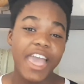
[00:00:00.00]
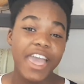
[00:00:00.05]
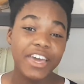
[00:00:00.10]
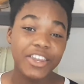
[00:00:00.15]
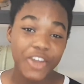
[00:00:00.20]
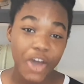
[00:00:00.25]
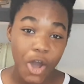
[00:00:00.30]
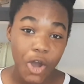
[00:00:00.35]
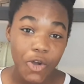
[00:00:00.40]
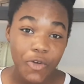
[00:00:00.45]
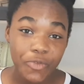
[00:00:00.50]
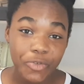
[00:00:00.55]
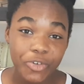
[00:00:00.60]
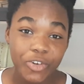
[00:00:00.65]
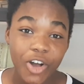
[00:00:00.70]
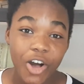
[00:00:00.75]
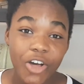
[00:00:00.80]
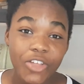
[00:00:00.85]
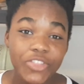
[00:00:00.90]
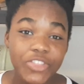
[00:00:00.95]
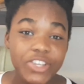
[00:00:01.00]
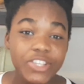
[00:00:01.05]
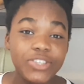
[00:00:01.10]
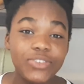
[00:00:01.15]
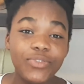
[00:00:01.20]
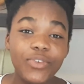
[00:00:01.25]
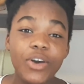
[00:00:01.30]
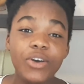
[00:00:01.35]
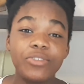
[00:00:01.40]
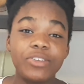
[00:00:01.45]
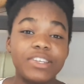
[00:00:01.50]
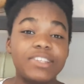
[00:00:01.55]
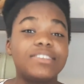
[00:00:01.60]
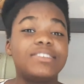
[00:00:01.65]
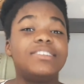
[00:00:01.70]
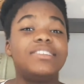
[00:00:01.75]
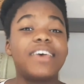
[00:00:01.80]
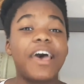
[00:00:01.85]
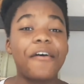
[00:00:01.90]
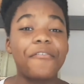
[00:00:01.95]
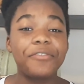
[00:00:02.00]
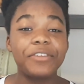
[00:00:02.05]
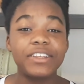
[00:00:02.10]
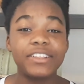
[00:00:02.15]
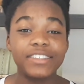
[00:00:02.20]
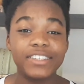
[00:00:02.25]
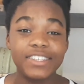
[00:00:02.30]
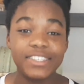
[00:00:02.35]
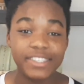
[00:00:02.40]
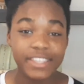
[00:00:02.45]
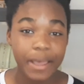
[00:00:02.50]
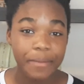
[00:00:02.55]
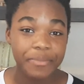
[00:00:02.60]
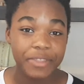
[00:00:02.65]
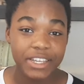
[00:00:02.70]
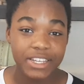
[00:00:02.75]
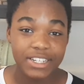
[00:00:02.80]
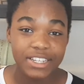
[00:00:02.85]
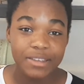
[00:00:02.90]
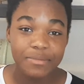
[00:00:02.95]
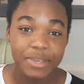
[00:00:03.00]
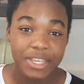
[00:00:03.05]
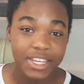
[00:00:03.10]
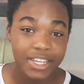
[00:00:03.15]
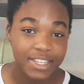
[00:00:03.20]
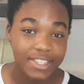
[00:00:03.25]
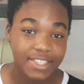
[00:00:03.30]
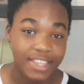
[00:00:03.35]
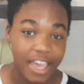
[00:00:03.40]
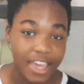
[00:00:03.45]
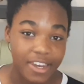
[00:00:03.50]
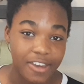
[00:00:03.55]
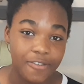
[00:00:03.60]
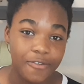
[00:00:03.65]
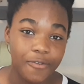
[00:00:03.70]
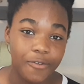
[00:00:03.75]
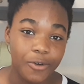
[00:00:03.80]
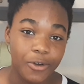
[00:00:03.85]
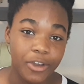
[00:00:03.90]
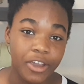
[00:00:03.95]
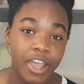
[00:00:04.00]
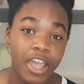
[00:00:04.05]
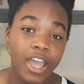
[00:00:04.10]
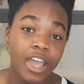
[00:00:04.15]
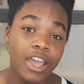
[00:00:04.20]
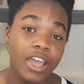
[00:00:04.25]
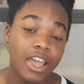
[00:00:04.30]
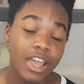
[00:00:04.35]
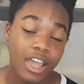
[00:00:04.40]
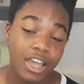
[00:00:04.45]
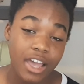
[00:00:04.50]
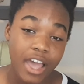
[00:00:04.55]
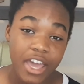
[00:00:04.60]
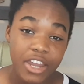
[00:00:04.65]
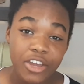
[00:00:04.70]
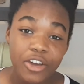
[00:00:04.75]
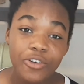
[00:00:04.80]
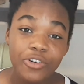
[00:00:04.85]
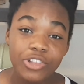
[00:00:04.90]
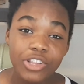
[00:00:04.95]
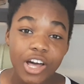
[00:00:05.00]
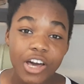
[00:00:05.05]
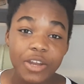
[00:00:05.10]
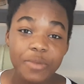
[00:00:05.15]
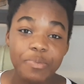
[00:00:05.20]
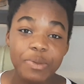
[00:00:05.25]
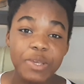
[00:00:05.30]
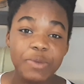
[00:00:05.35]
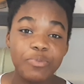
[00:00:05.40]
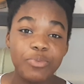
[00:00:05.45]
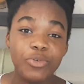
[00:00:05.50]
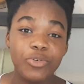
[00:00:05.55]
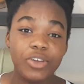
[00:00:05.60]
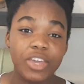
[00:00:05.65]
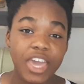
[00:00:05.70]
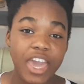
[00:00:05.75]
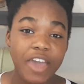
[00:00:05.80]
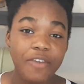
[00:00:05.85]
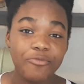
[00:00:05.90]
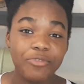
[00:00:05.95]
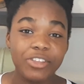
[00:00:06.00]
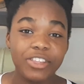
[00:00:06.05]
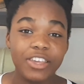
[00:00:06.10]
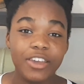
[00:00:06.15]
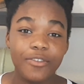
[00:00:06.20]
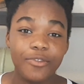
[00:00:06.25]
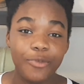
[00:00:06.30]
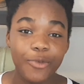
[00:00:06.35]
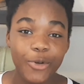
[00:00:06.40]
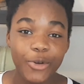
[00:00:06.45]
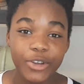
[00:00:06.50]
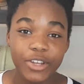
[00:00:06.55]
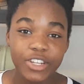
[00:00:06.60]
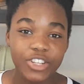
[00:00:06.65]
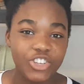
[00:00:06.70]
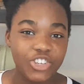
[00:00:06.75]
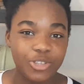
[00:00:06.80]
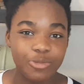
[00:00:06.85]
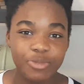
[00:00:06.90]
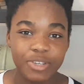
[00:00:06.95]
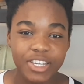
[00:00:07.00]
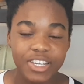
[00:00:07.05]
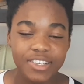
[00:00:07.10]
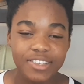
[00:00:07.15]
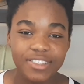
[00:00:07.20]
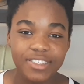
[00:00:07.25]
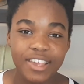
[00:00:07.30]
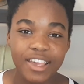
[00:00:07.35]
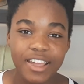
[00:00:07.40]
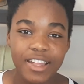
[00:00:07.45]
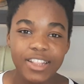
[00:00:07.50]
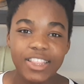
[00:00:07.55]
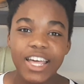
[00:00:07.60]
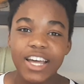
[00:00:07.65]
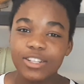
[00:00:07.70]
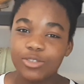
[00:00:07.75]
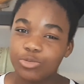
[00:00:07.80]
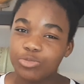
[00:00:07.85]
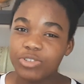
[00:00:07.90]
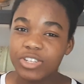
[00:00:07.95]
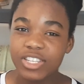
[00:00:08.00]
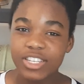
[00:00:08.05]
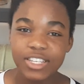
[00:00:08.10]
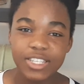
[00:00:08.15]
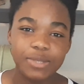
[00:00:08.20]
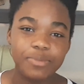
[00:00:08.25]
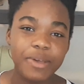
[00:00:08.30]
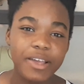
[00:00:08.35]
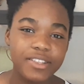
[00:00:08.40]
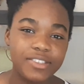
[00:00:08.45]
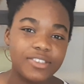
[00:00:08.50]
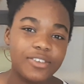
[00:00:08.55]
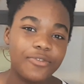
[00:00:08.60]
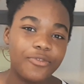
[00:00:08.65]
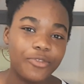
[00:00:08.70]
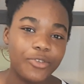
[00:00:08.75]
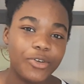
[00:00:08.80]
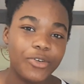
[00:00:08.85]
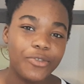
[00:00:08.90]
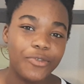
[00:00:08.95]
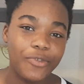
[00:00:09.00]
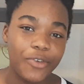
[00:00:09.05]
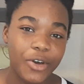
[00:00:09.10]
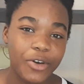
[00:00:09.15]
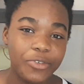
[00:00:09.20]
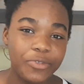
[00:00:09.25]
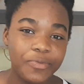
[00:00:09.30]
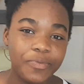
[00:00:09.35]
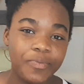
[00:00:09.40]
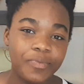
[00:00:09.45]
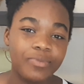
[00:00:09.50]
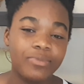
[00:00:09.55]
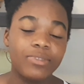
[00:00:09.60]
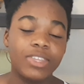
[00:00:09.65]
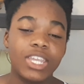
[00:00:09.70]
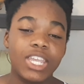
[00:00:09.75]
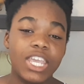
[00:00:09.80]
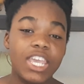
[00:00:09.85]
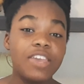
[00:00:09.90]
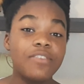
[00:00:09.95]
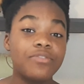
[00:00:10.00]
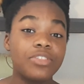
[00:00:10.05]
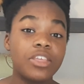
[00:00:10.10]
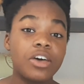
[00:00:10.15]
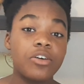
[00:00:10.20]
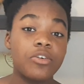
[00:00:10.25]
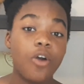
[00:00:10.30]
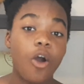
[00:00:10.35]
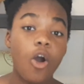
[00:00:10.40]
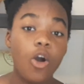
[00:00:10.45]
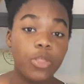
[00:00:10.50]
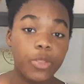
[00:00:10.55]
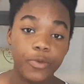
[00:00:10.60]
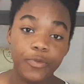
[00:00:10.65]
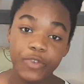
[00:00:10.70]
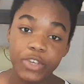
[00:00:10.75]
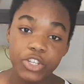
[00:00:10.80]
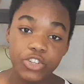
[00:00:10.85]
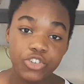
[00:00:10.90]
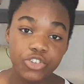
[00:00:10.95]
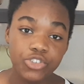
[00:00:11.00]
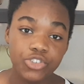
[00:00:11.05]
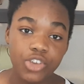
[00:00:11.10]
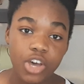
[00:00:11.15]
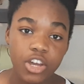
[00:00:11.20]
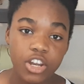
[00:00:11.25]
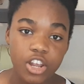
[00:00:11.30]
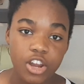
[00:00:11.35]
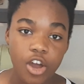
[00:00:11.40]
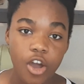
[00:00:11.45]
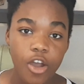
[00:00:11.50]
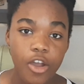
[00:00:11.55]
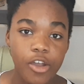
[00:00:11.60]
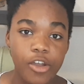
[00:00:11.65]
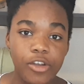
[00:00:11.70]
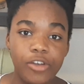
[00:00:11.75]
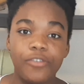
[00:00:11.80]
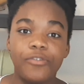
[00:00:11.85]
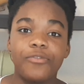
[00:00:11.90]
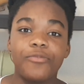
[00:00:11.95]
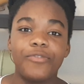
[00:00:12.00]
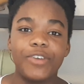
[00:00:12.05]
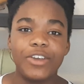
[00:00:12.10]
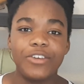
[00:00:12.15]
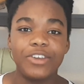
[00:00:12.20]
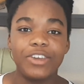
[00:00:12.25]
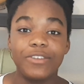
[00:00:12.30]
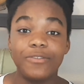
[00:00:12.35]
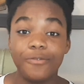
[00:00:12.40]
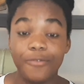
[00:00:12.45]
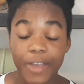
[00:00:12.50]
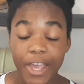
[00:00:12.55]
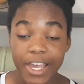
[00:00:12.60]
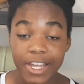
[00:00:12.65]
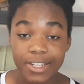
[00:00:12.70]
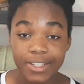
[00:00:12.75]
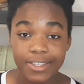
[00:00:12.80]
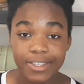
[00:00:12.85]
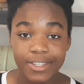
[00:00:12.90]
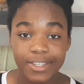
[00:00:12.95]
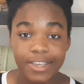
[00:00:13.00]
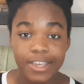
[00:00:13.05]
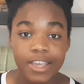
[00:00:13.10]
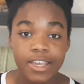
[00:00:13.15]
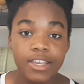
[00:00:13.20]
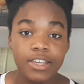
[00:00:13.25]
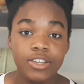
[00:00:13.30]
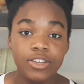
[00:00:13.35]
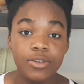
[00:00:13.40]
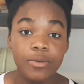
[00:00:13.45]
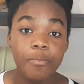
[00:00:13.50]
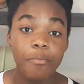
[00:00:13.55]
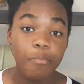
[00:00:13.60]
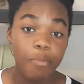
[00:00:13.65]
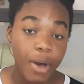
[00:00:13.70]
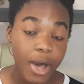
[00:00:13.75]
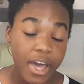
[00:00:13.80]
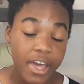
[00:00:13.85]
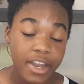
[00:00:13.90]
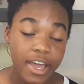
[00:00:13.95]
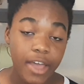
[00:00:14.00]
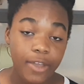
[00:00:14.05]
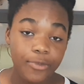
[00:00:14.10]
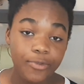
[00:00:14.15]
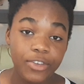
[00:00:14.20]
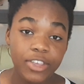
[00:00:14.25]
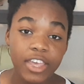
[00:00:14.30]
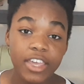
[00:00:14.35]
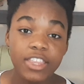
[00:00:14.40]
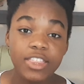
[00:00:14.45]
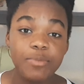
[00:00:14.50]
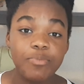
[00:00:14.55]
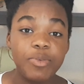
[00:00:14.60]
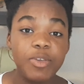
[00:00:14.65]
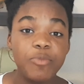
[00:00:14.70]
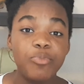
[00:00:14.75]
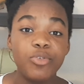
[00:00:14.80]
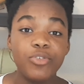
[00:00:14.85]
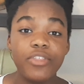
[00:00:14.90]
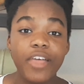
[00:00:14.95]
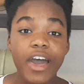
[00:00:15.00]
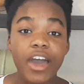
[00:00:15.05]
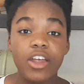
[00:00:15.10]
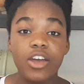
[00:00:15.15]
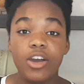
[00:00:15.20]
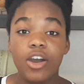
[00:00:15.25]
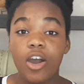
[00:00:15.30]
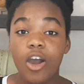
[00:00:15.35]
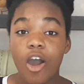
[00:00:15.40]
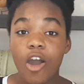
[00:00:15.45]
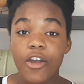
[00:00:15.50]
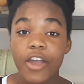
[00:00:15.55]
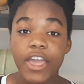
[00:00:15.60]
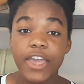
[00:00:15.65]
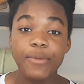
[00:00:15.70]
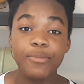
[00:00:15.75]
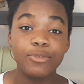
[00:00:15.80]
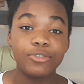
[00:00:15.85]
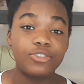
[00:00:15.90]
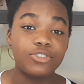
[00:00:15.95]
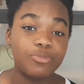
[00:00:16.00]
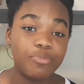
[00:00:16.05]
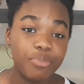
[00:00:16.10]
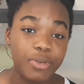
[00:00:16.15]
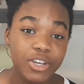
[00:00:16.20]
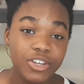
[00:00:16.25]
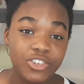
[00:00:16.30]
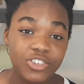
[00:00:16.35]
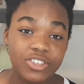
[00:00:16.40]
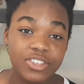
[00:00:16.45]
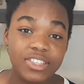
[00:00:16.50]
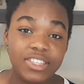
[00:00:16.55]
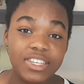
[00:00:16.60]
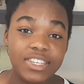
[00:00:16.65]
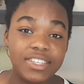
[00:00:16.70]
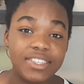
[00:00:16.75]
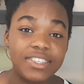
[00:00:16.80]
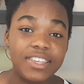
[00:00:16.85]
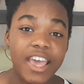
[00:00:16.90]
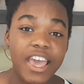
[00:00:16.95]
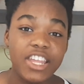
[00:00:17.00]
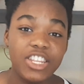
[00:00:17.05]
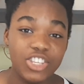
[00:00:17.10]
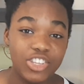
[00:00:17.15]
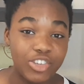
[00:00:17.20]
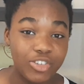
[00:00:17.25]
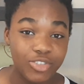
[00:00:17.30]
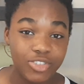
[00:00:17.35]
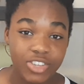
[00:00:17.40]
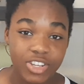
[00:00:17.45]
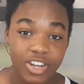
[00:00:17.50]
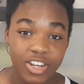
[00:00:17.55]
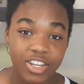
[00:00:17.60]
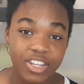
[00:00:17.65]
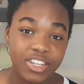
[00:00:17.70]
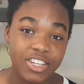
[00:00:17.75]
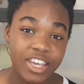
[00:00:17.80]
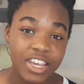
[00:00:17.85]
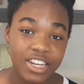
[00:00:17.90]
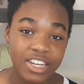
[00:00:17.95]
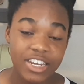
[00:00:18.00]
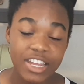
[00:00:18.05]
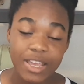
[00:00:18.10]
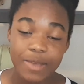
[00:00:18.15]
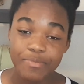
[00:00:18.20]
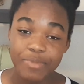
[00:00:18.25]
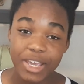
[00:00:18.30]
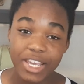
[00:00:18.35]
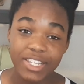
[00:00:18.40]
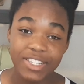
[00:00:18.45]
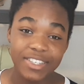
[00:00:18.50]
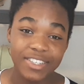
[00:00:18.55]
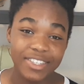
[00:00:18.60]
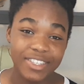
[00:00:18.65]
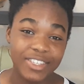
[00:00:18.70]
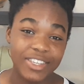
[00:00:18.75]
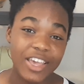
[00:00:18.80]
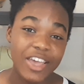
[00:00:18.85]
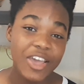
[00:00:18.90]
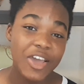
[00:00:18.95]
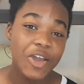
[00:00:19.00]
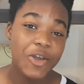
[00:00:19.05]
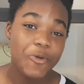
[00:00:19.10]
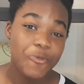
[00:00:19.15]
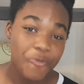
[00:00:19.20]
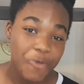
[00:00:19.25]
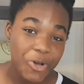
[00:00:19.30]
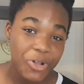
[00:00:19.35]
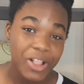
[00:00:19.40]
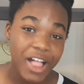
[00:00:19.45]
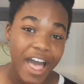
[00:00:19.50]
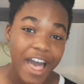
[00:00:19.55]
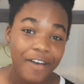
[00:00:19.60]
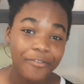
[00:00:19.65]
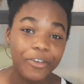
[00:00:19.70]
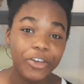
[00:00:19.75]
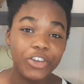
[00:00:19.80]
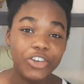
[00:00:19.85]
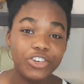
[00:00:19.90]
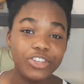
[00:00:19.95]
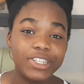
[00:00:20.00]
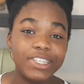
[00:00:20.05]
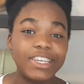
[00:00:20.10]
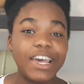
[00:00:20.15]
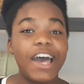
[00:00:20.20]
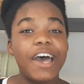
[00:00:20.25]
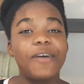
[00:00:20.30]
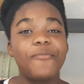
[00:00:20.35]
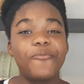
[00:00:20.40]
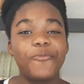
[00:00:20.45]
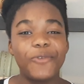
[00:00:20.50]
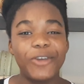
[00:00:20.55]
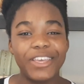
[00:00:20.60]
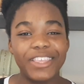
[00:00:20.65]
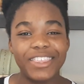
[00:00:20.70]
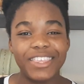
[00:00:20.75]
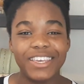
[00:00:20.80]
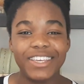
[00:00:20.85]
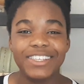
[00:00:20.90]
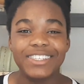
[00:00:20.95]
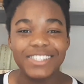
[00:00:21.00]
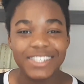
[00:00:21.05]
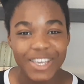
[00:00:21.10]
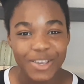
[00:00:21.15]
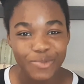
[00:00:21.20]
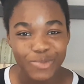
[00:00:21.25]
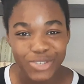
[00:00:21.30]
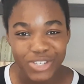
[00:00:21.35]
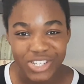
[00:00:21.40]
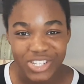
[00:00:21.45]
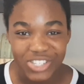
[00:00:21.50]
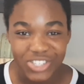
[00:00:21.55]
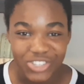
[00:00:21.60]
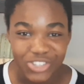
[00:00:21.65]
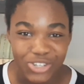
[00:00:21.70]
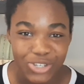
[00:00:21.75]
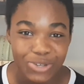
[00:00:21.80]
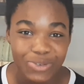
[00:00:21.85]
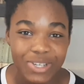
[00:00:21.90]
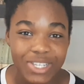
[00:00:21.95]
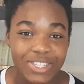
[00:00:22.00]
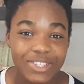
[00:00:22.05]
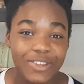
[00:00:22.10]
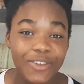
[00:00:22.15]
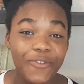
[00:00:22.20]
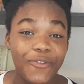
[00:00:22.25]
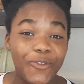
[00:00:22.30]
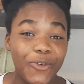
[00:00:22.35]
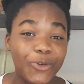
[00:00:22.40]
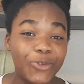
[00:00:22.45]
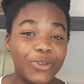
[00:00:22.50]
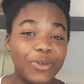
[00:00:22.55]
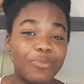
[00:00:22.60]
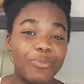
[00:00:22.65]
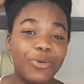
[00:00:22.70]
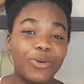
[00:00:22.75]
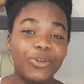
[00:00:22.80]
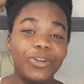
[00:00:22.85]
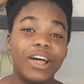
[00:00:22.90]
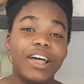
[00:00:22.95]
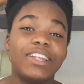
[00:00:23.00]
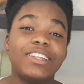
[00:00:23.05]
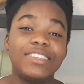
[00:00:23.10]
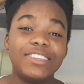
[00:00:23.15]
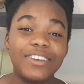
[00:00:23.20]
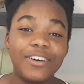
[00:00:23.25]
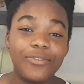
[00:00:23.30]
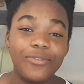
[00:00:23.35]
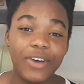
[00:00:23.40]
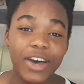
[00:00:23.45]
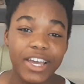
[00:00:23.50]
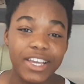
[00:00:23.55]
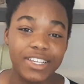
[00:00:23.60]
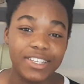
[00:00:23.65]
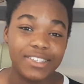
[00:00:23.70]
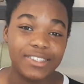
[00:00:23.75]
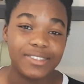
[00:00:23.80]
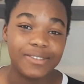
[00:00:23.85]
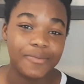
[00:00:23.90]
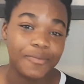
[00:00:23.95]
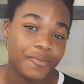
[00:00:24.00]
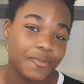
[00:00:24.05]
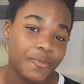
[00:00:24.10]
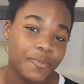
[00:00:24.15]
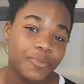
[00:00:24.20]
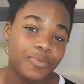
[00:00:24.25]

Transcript: And overall, this phone is definitely something to be excited for. I know a lot of people can't really afford it just because that's really expensive for a phone, even though all the features on it are very advanced. But I feel like the people that are able to purchase this and use it on a day-to-day basis will have a good time with Samsung's newest foldable device.